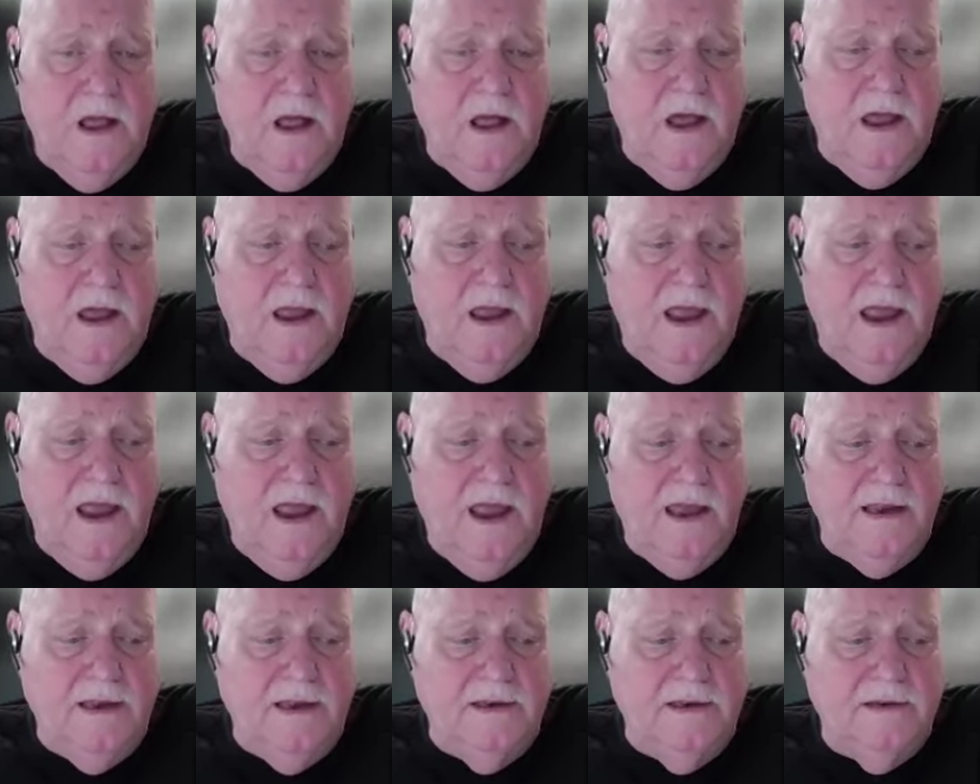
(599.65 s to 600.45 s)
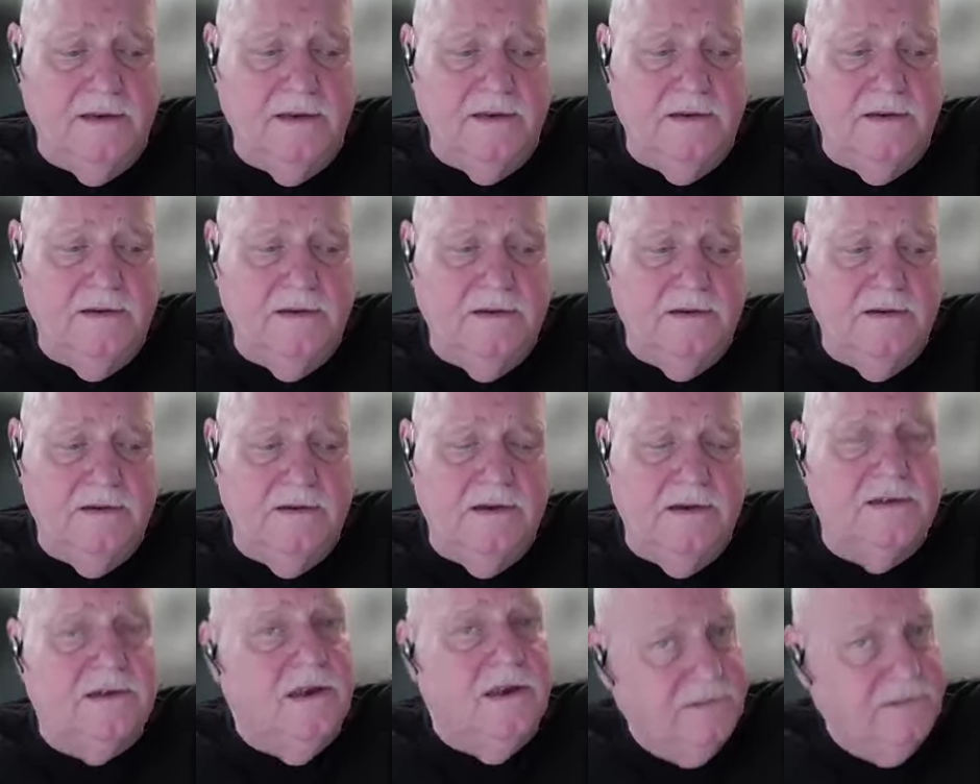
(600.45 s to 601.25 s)
And
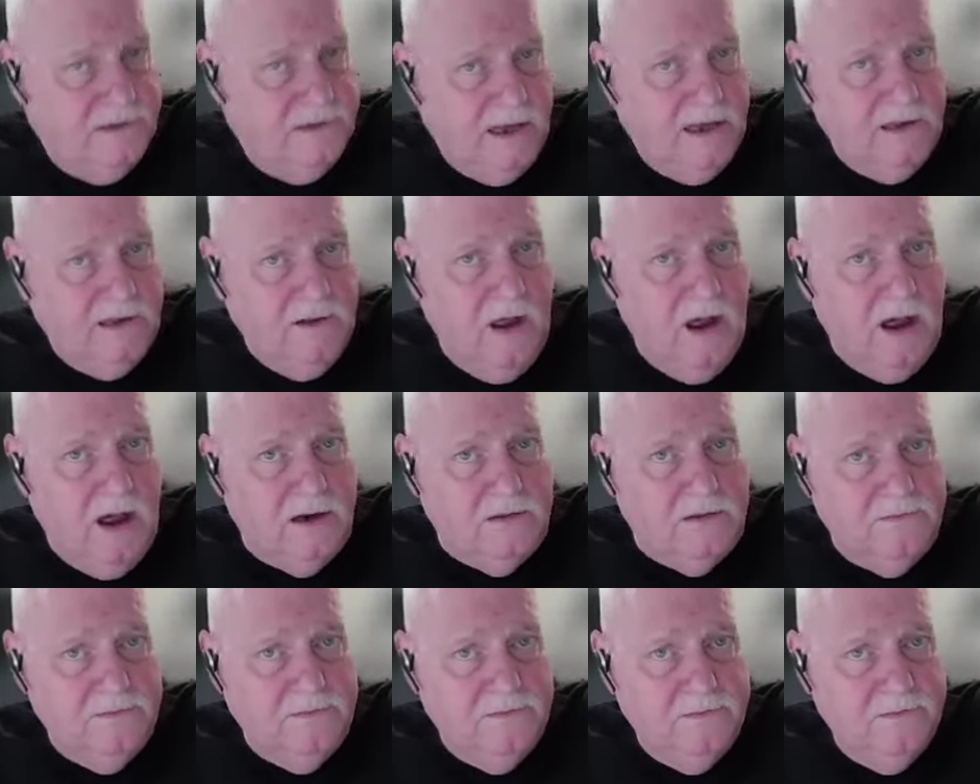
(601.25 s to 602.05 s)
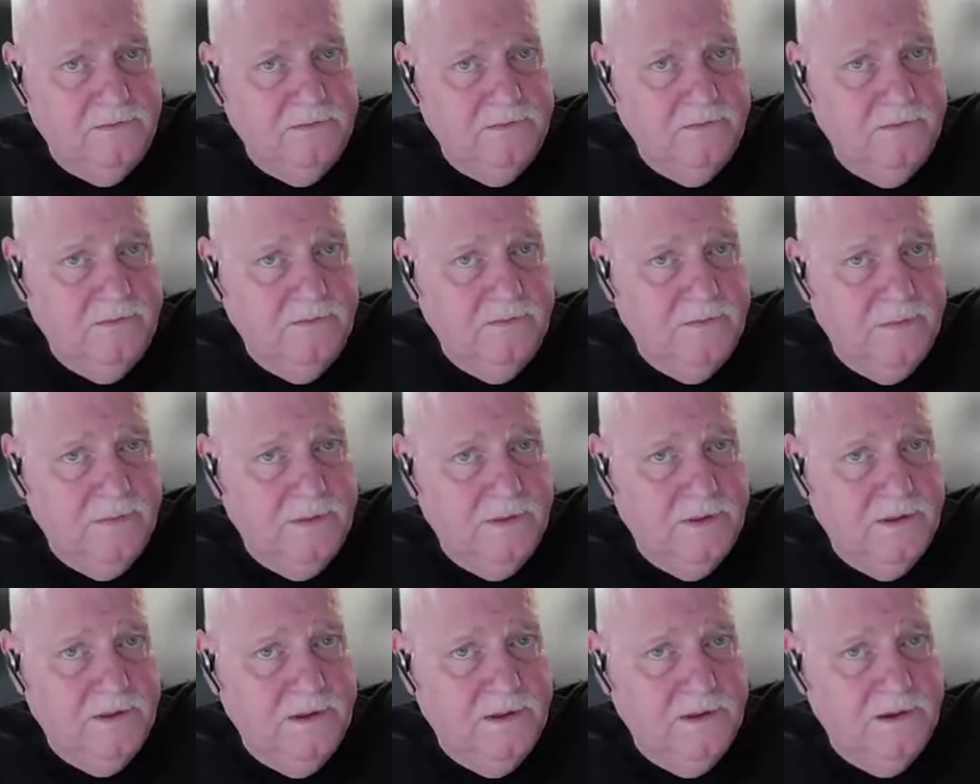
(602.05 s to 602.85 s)
it doesn't take long
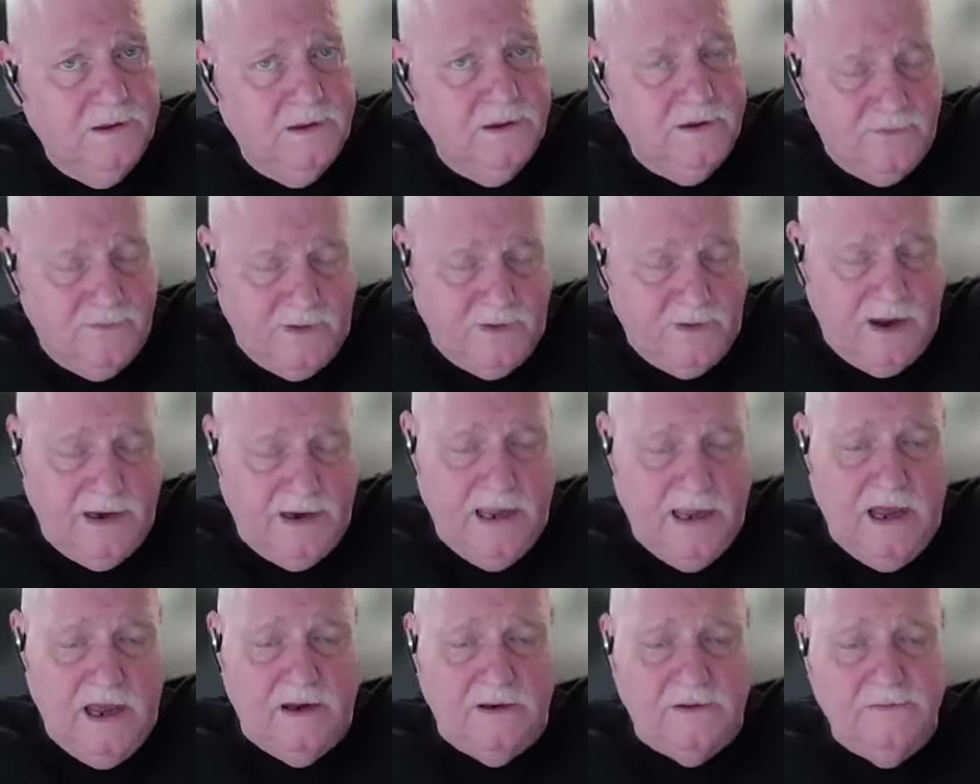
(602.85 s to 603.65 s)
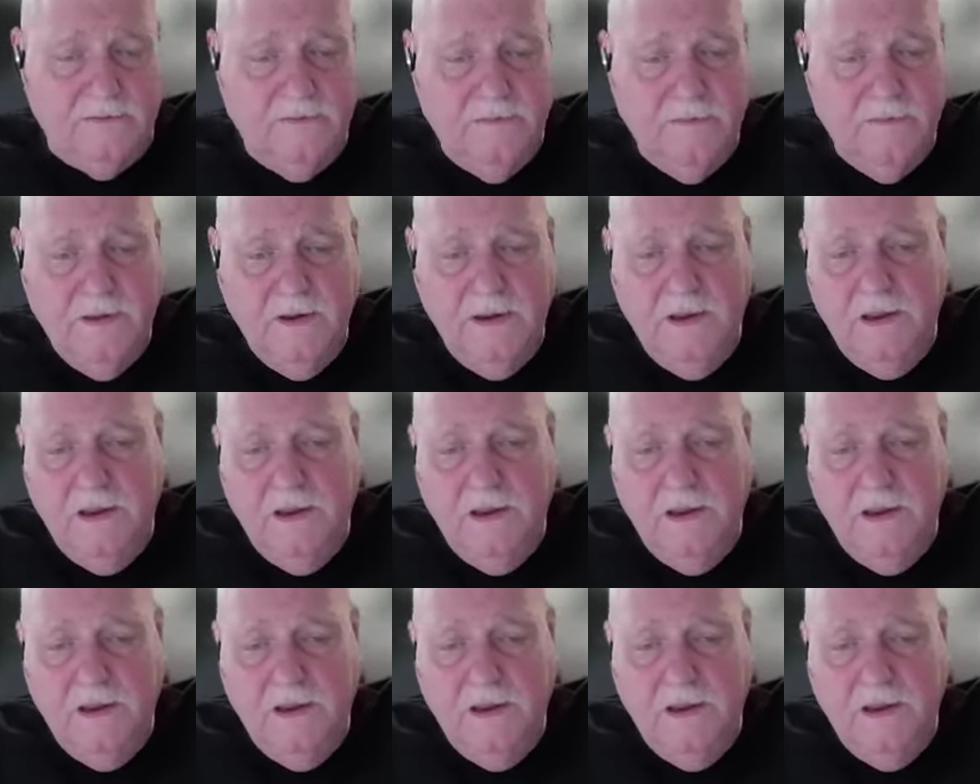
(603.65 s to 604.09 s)
to find out